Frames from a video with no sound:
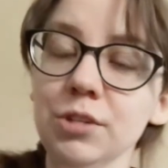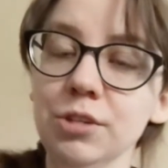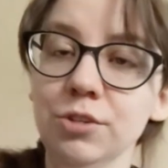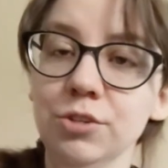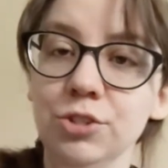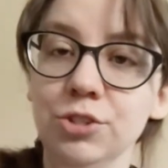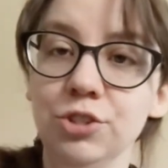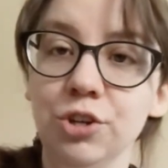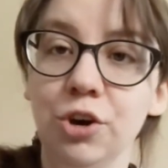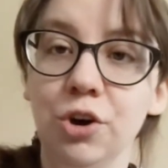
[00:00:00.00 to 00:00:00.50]

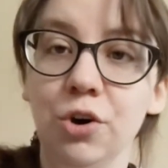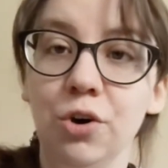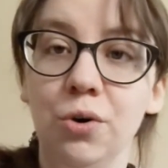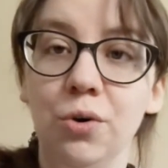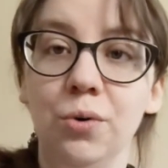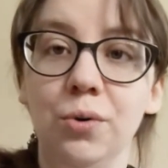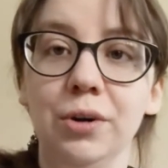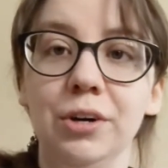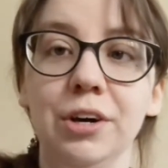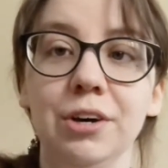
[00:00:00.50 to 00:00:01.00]

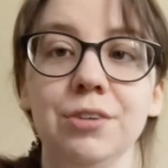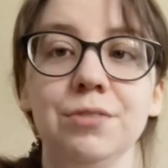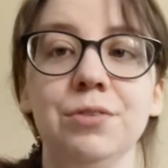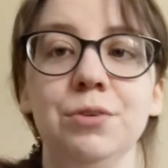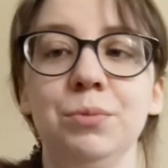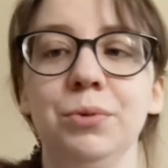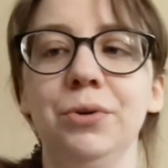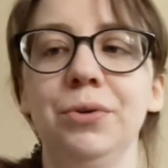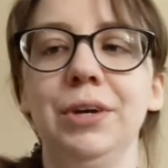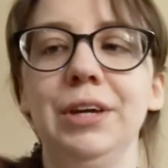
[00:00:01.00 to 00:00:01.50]
So Gung Fu
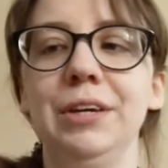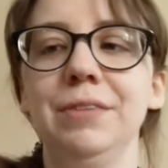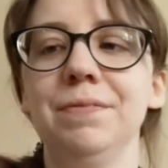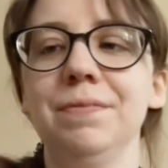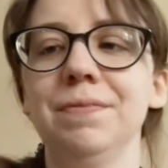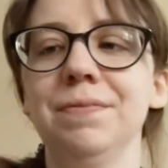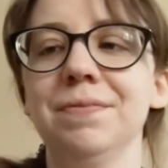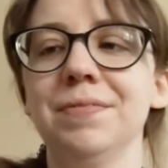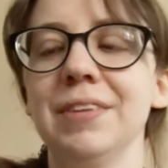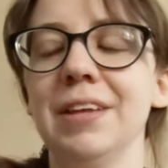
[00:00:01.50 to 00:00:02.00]
brewing,
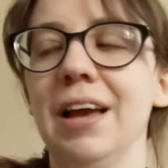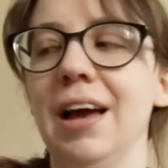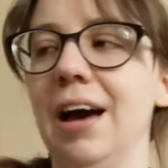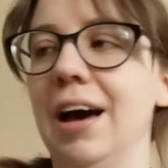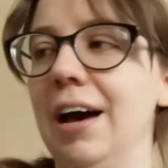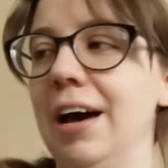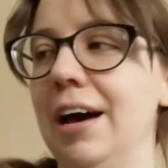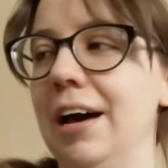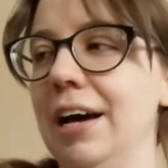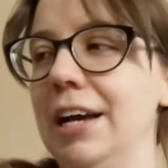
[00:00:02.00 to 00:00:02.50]

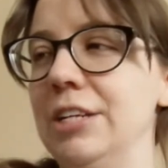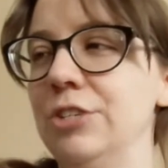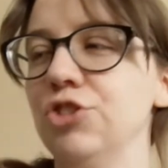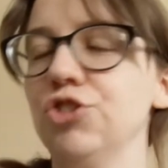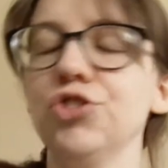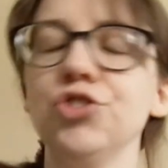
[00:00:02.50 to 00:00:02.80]
I